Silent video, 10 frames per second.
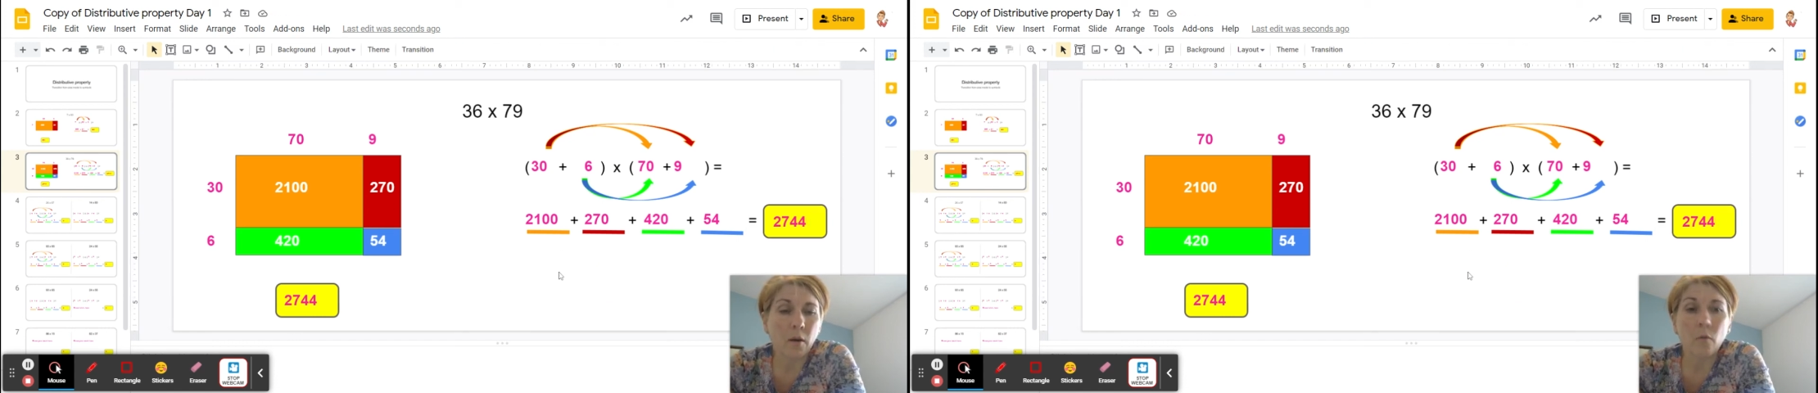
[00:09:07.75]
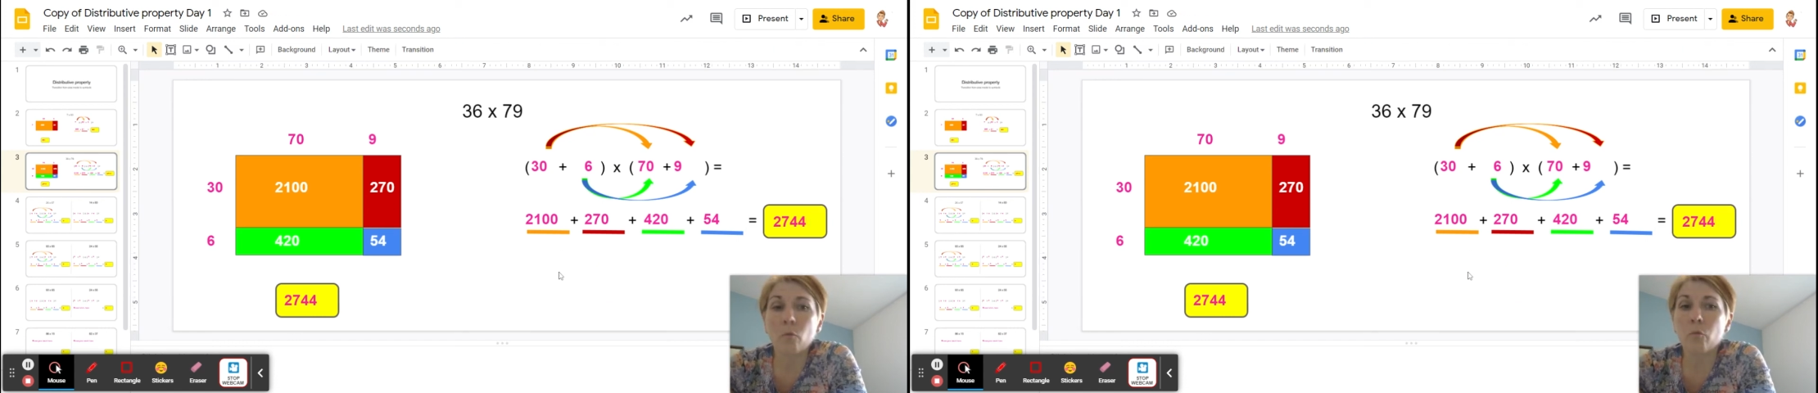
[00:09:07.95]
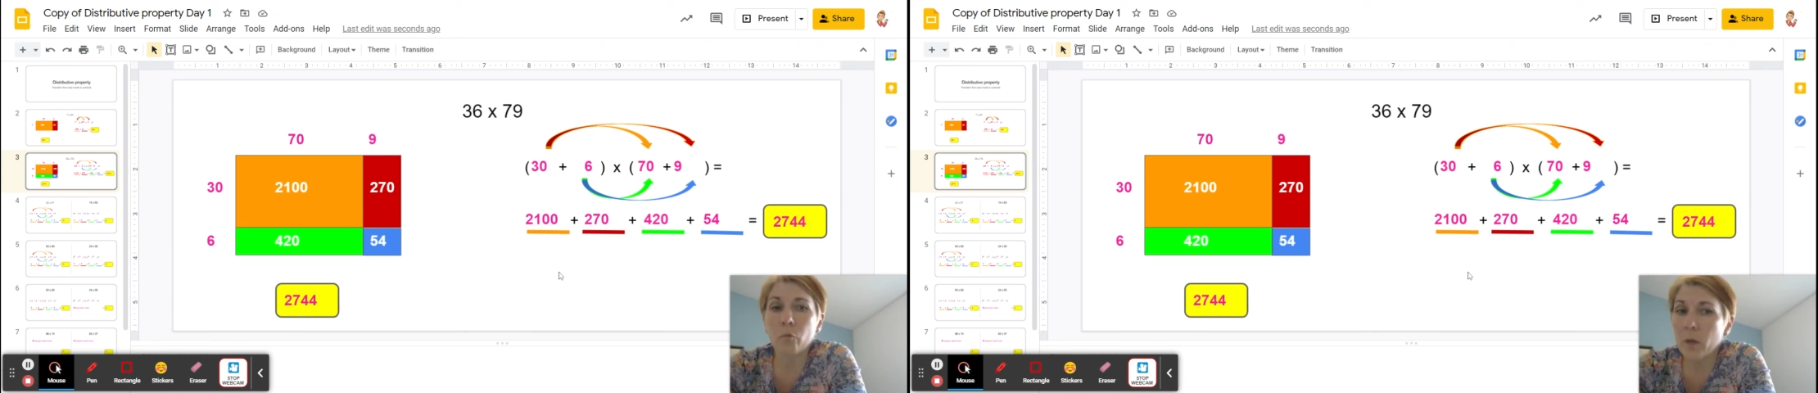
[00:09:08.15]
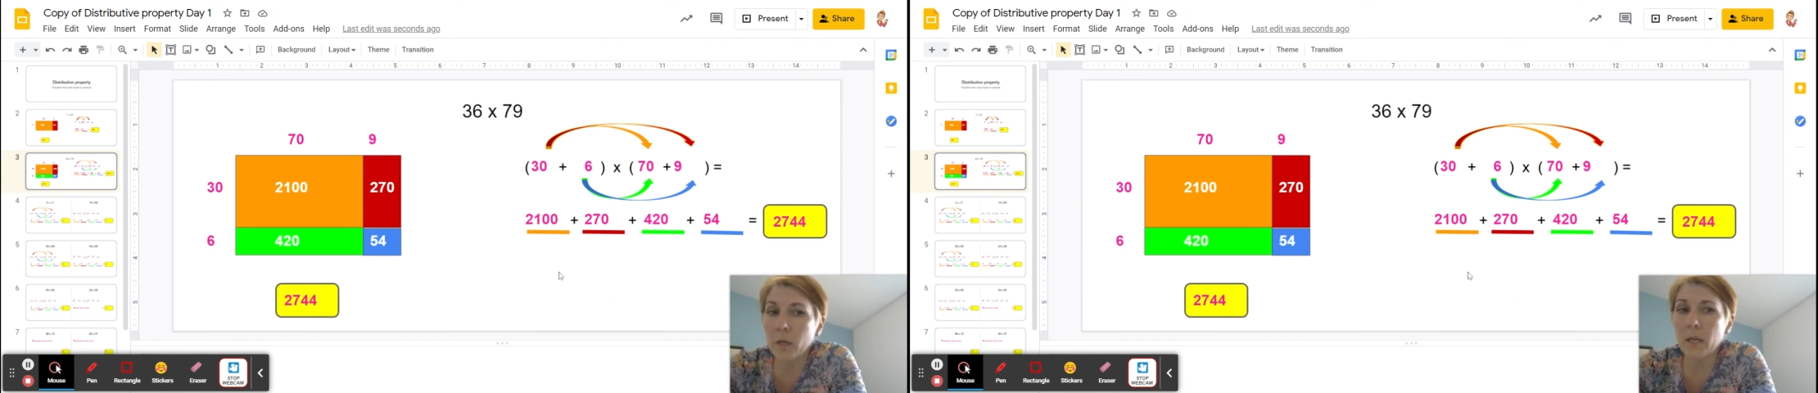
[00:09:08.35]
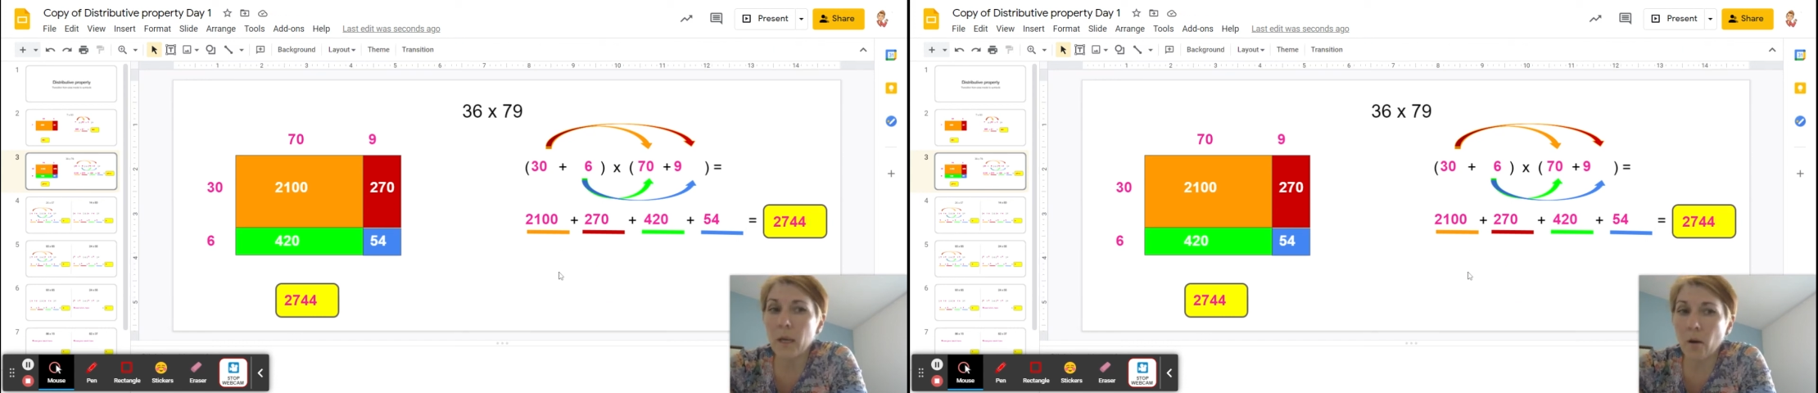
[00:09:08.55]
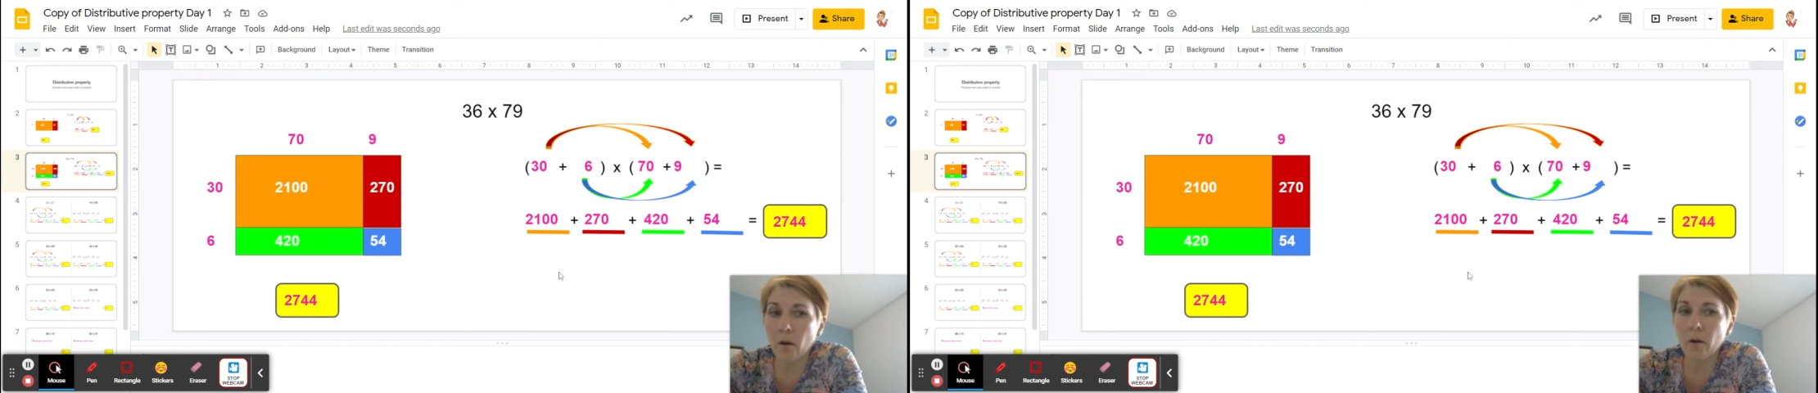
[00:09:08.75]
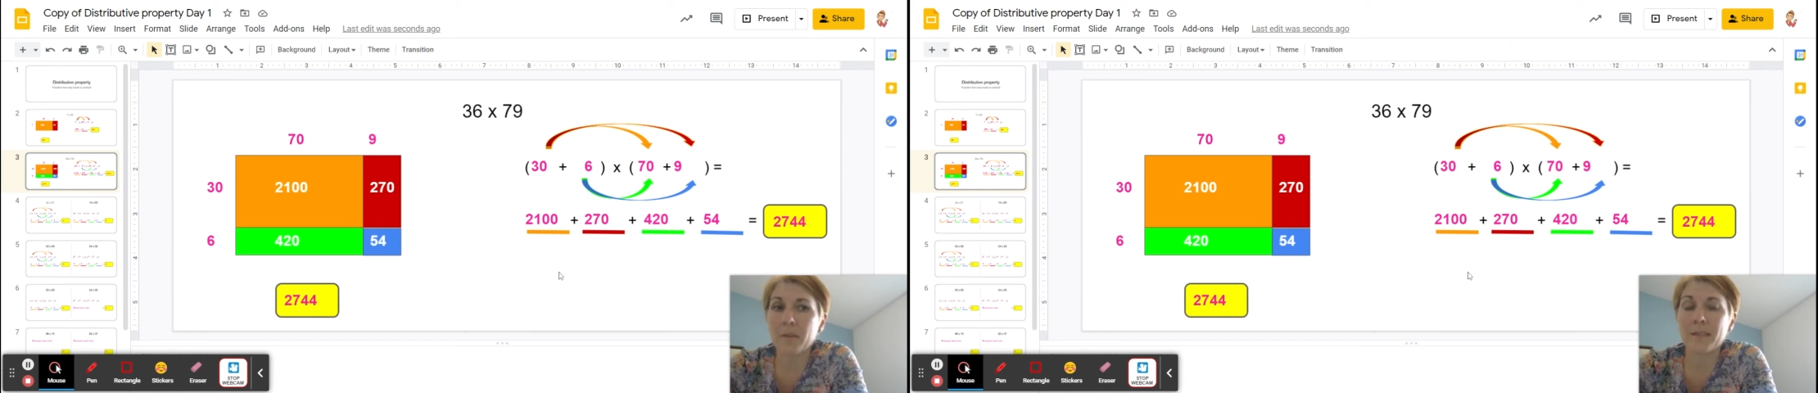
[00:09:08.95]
really are the